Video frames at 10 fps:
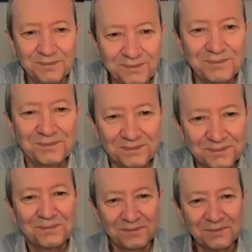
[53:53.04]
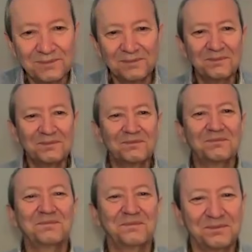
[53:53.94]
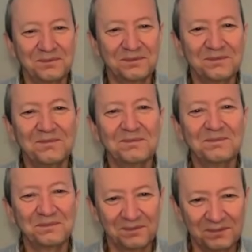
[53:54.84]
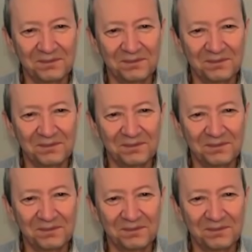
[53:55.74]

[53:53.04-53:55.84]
nobody's interested in Central Asia. And